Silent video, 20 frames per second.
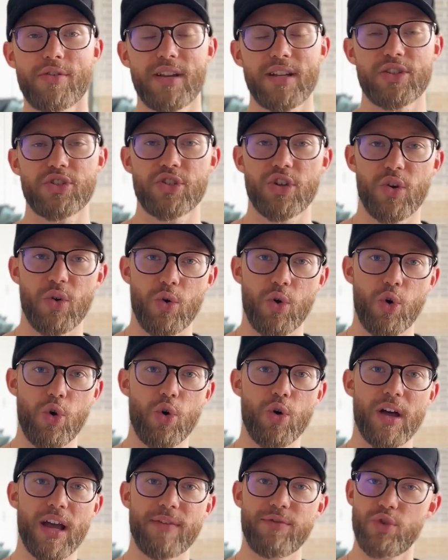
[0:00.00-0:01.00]
That's so
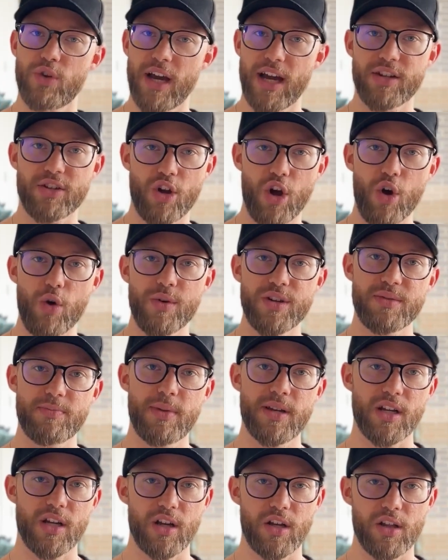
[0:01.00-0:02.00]
cool. Have you guys always
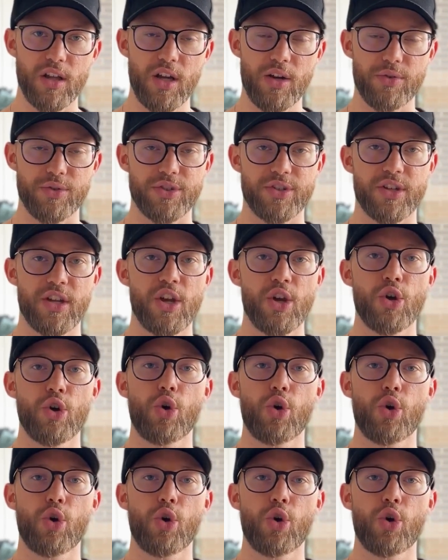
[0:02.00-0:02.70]
been close?